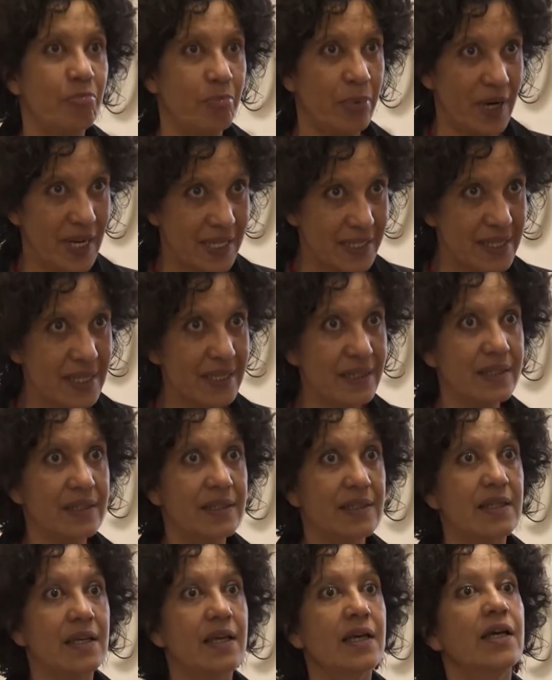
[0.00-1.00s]
present
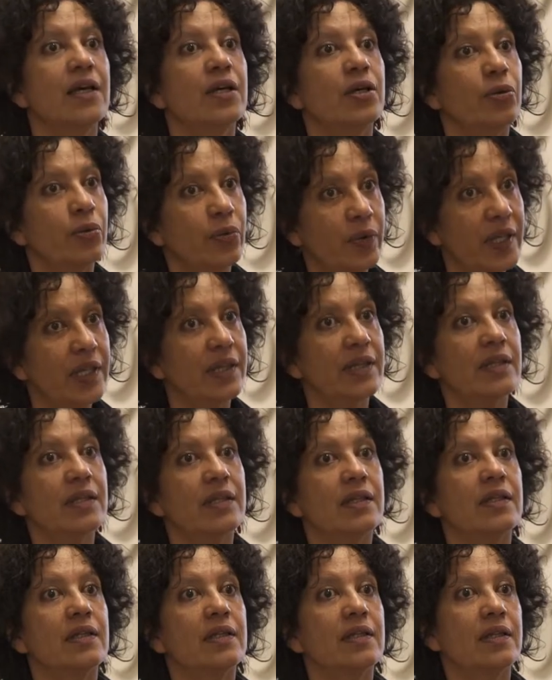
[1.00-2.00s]
with
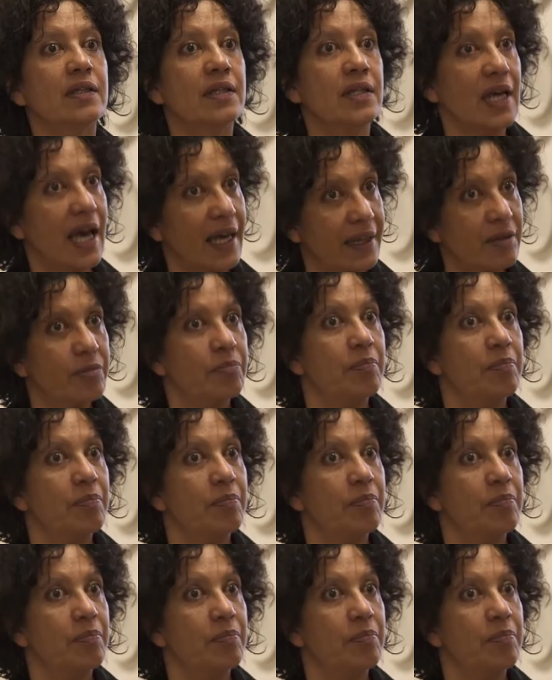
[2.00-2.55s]
the other